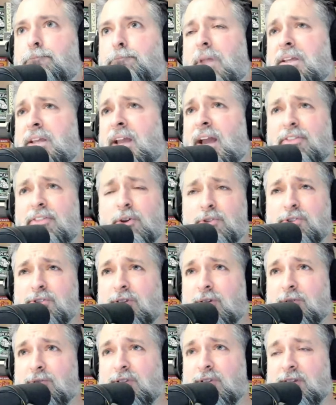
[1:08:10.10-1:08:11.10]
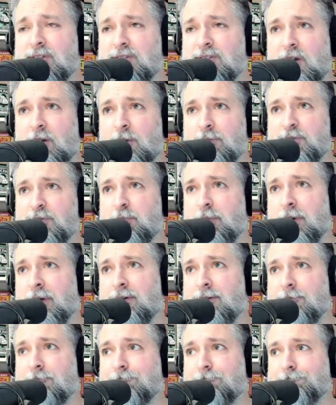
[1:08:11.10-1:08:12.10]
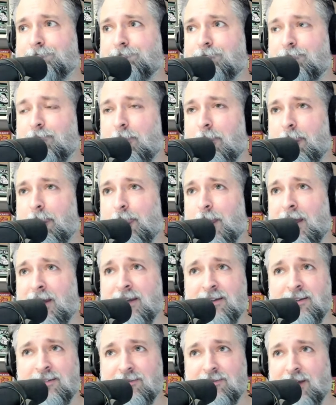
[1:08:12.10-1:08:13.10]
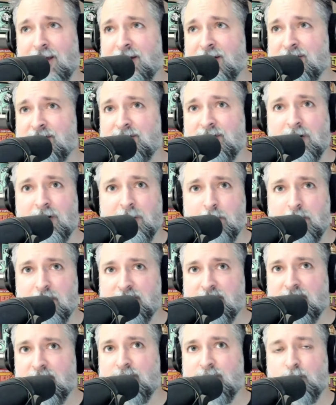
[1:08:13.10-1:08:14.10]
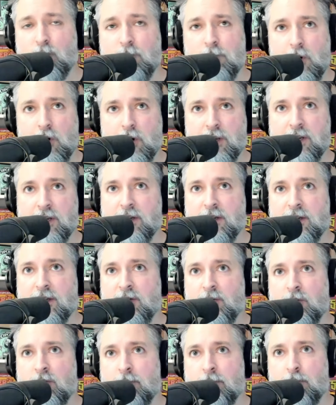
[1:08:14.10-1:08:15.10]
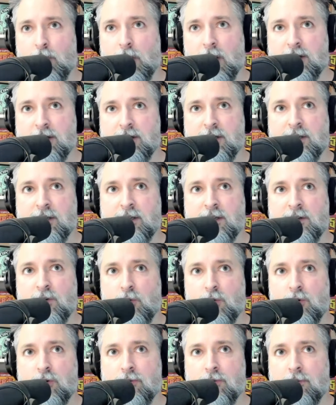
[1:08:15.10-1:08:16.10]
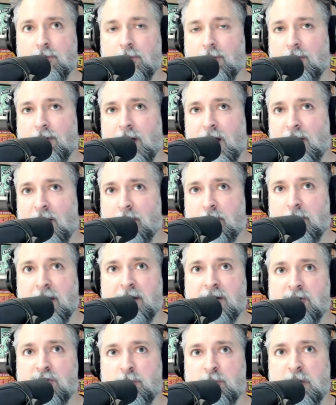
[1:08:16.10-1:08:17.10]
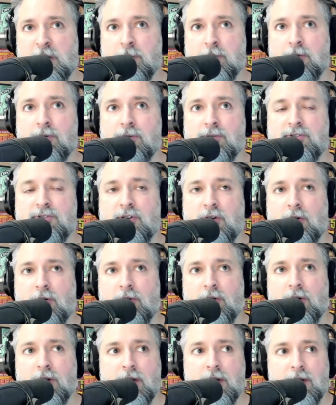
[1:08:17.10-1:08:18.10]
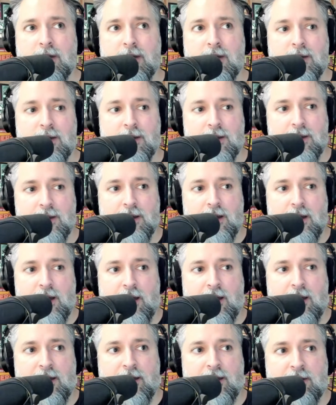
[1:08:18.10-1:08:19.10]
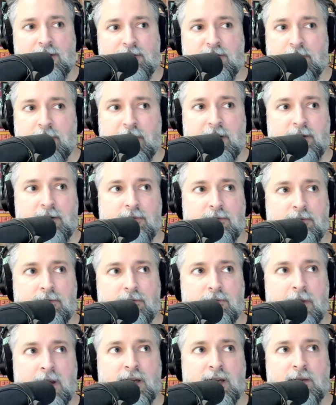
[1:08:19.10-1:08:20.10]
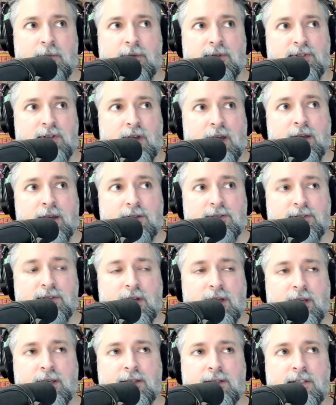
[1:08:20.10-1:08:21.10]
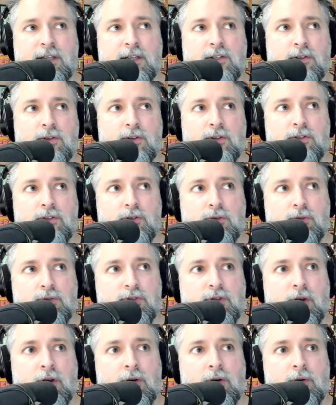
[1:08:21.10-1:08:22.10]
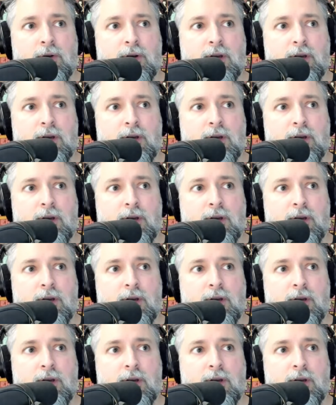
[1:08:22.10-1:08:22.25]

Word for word: Yeah, those things helped, but I didn't study business or marketing or branding or how to manage people. So I've made many mistakes, and I continue to do so.